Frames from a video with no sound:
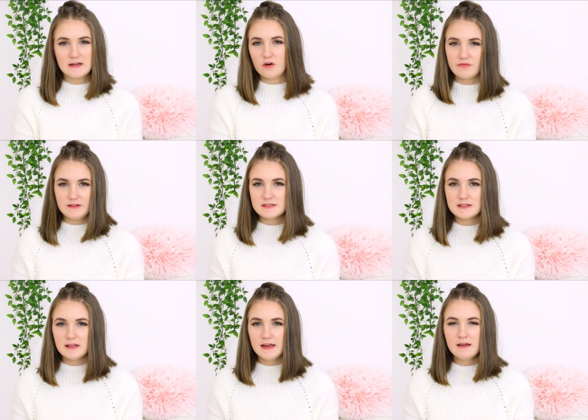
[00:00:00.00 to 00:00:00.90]
and take it off
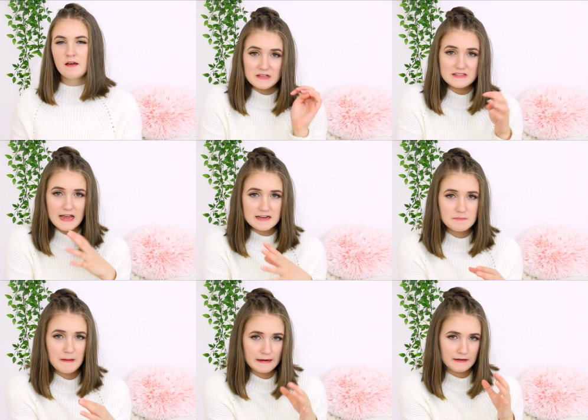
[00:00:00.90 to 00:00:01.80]
instantly. But
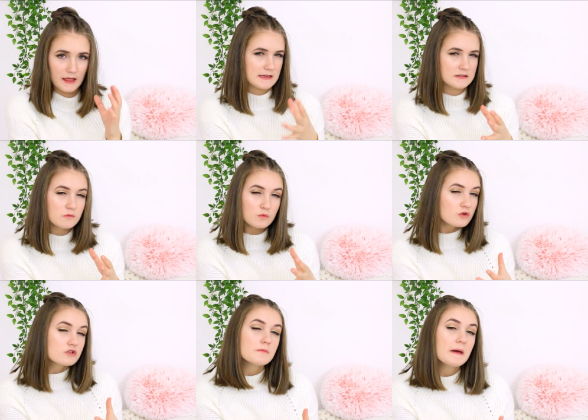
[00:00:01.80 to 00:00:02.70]
satin paint isn't water-based,